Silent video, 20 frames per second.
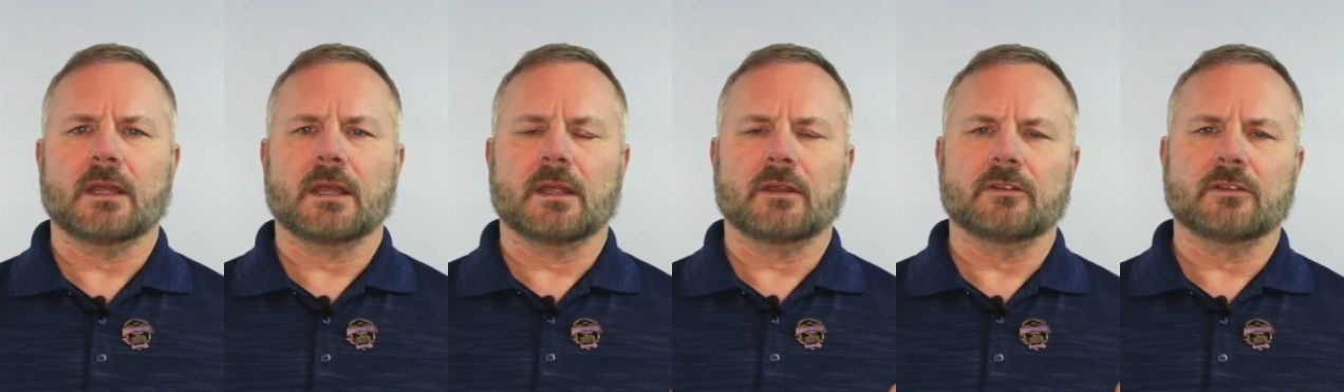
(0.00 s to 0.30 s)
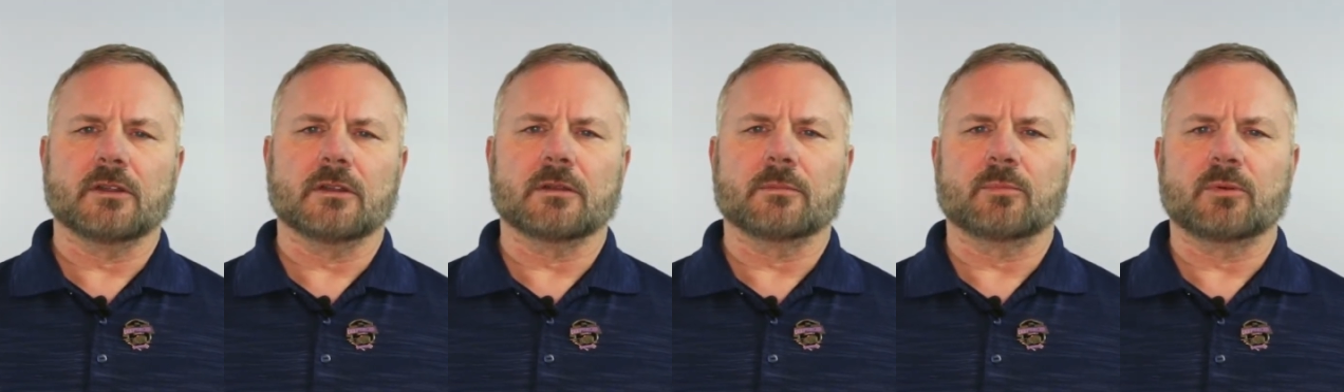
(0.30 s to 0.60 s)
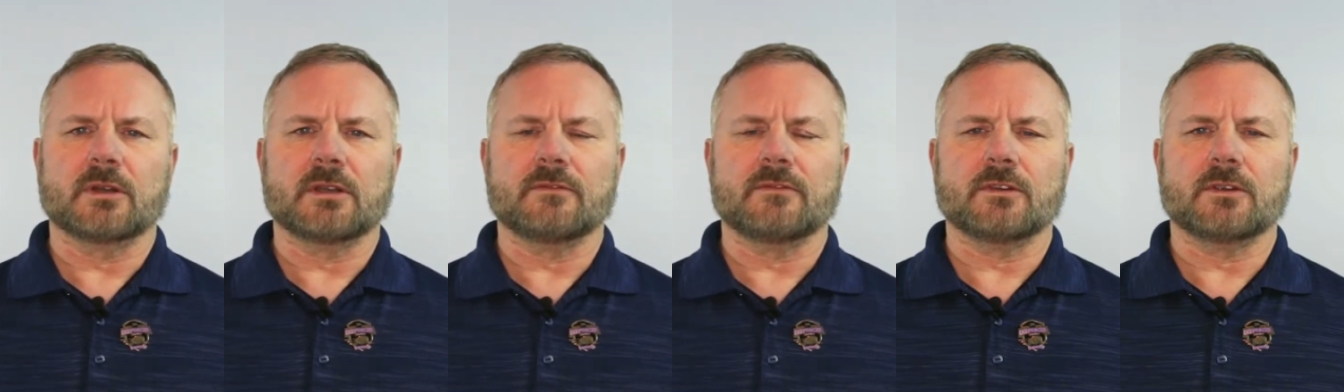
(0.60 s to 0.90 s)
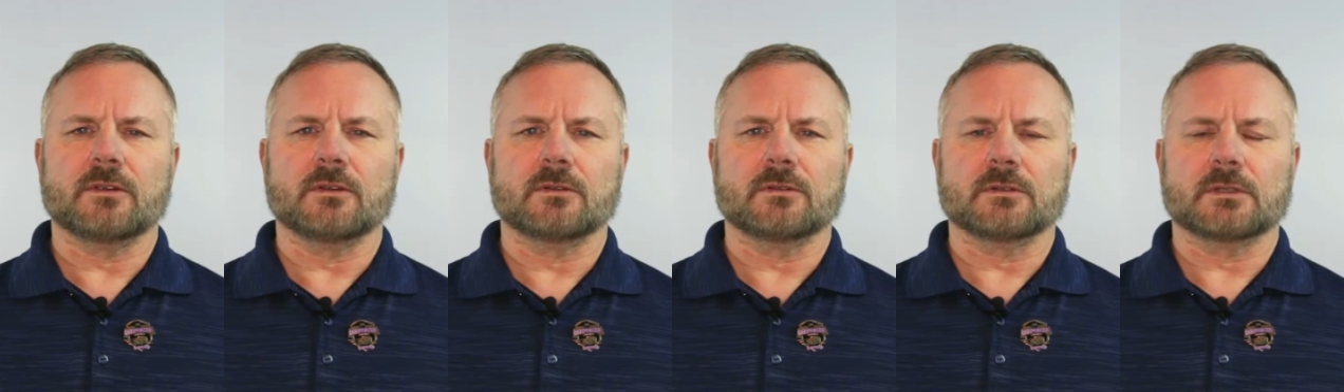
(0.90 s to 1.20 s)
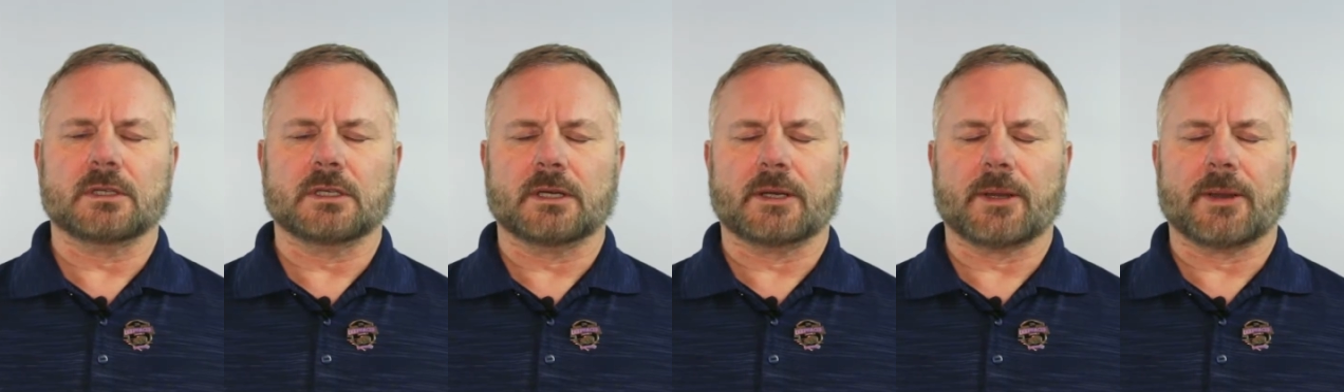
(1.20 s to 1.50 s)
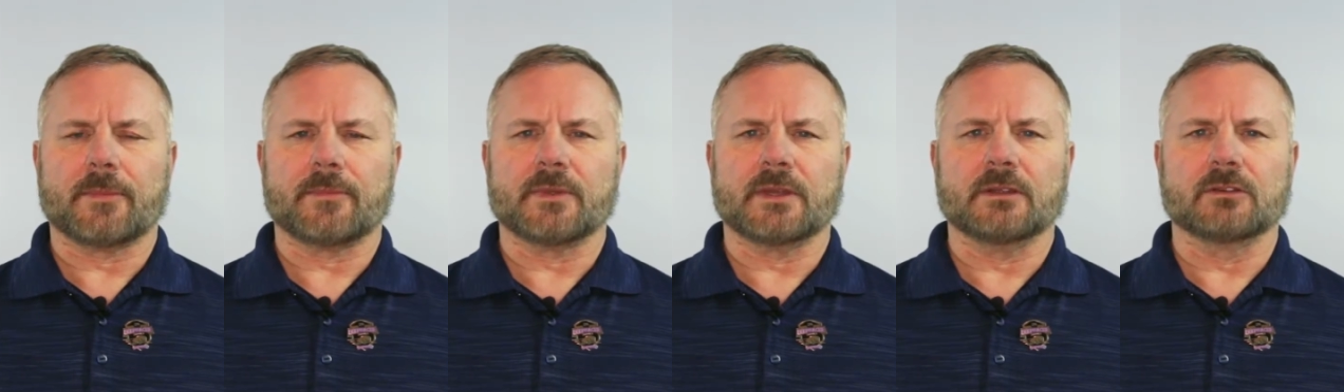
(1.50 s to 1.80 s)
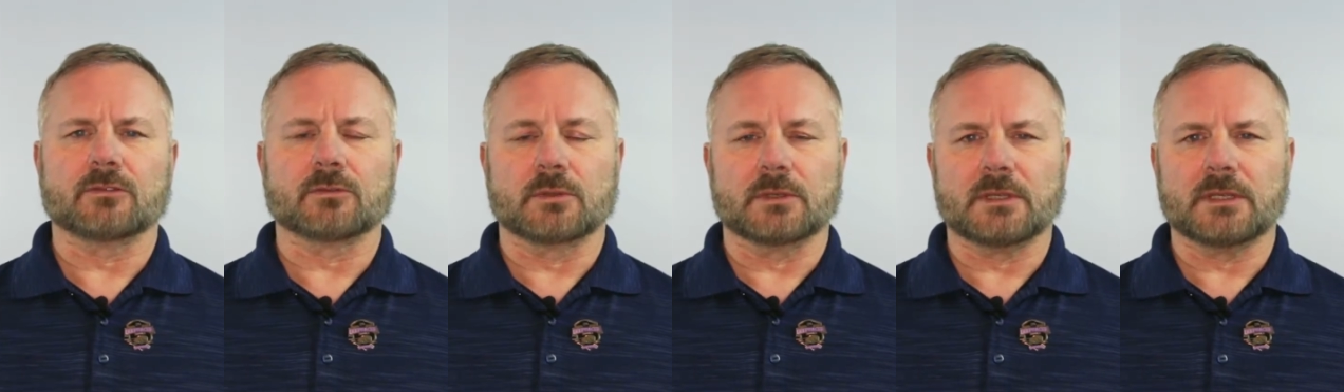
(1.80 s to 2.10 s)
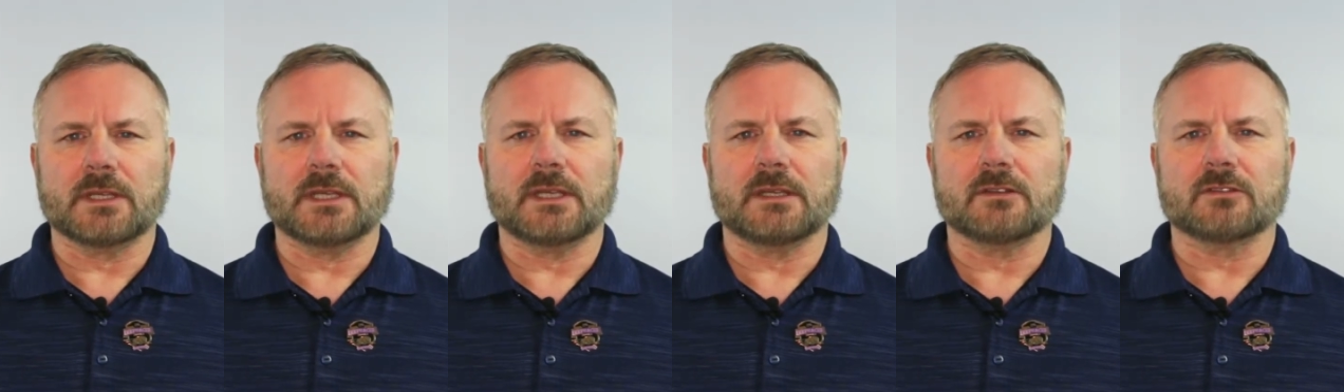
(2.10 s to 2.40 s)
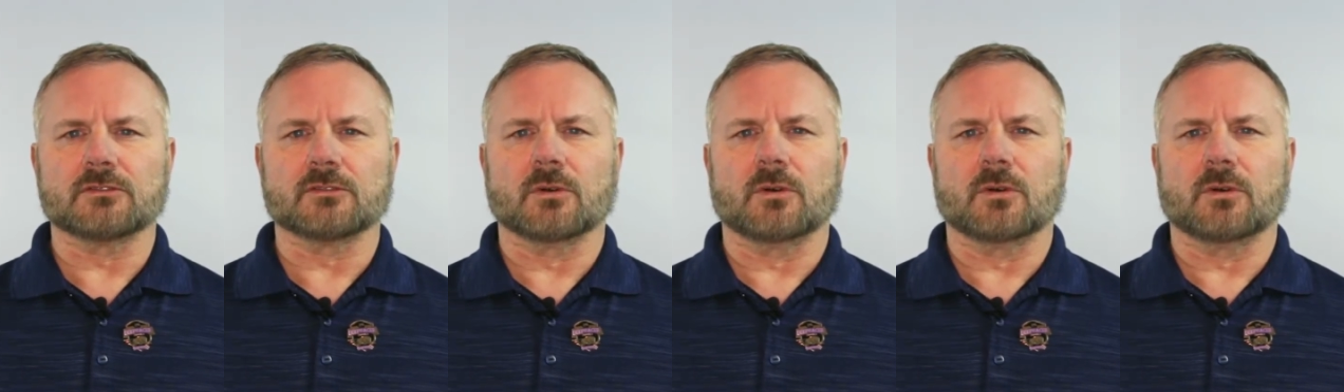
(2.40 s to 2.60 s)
until the preview is released